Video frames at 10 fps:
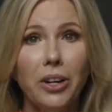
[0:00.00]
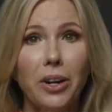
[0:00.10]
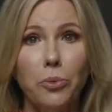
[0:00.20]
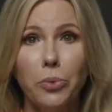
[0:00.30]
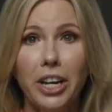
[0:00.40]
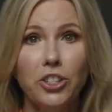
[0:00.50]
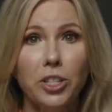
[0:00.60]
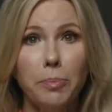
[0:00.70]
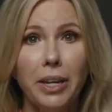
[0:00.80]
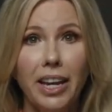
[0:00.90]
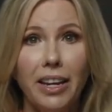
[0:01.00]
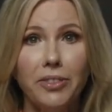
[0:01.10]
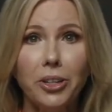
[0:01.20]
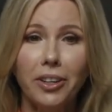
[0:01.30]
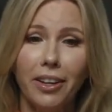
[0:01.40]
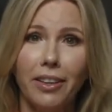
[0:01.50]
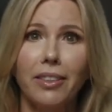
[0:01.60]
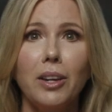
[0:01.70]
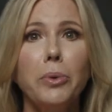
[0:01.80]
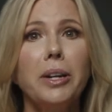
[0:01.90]
their outrageous behavior,
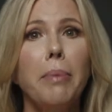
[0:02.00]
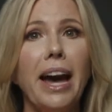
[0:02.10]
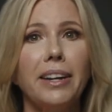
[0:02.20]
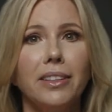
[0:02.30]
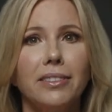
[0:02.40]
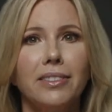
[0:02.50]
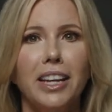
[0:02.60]
they win a battle.